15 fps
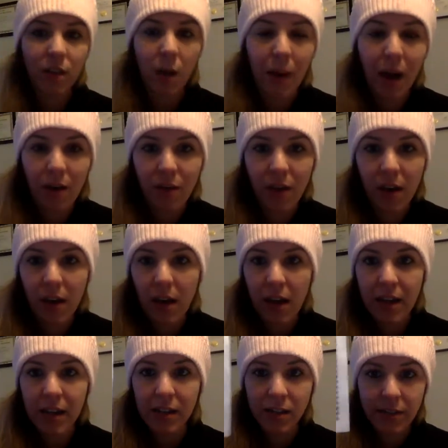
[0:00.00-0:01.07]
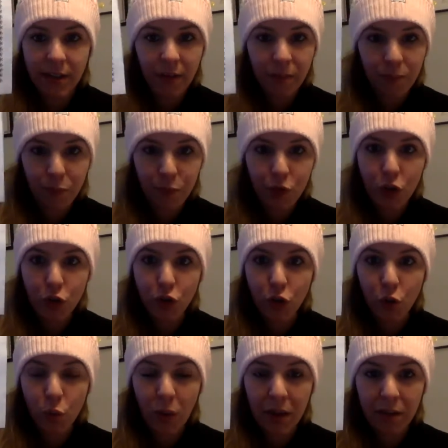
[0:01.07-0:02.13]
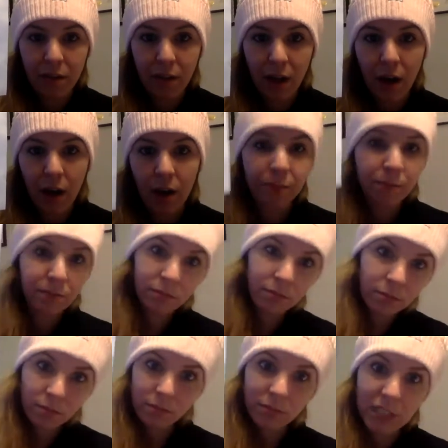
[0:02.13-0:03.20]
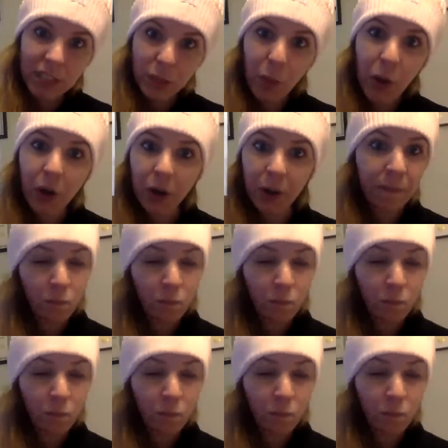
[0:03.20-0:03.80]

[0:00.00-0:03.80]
come out of it is to do with this book.